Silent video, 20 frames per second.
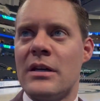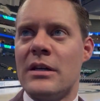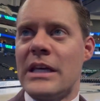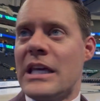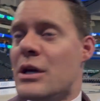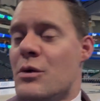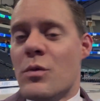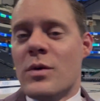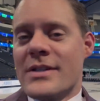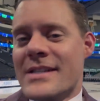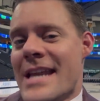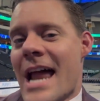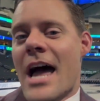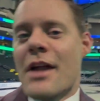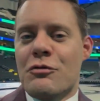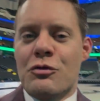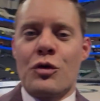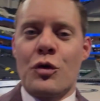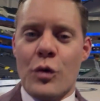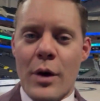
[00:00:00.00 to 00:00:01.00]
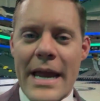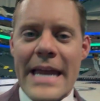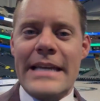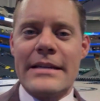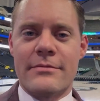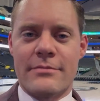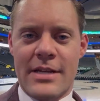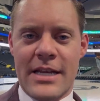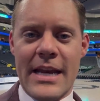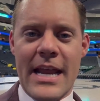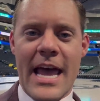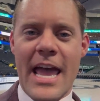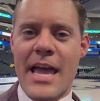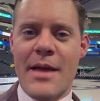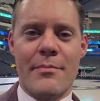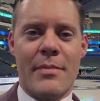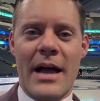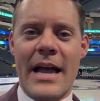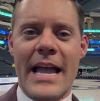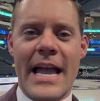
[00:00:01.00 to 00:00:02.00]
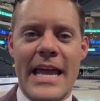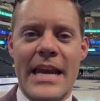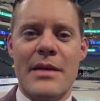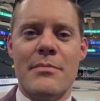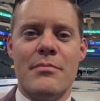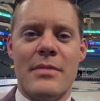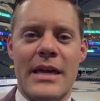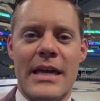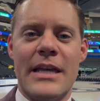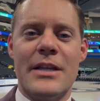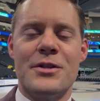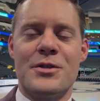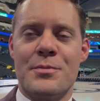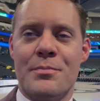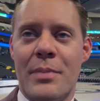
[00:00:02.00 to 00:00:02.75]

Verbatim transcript: He was not great today by any means,